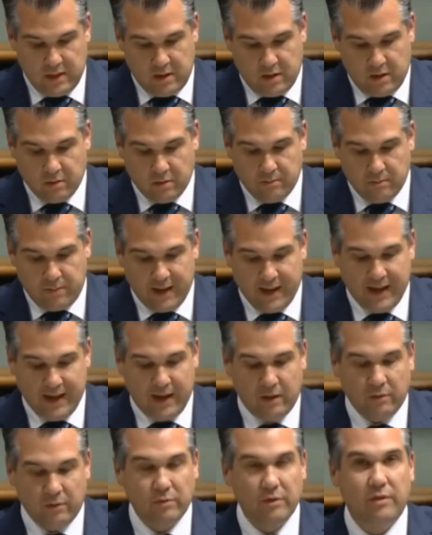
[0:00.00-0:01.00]
on
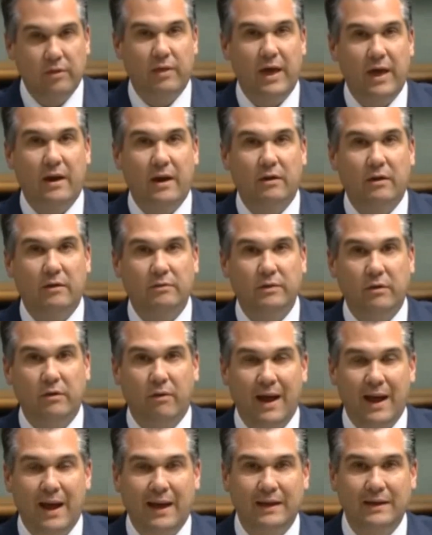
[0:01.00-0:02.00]
par with that of
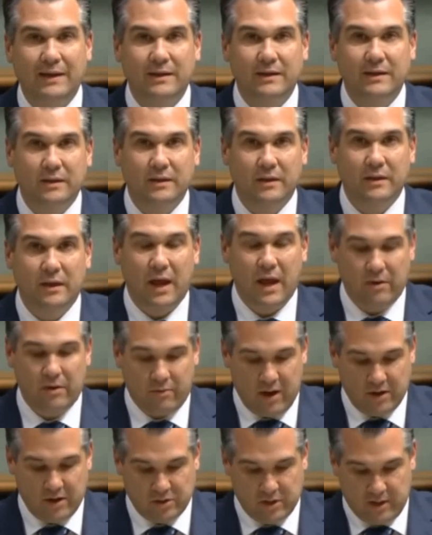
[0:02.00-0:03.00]
Iran and
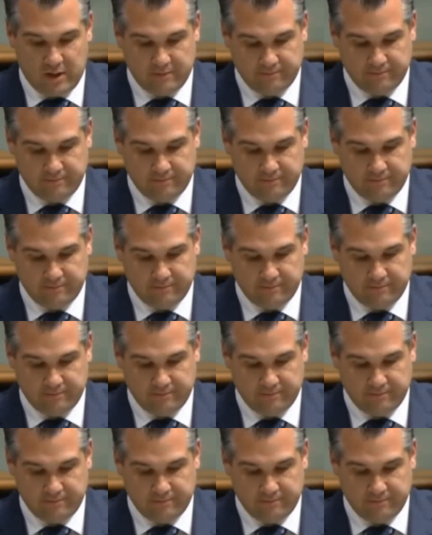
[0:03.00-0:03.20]
Russia.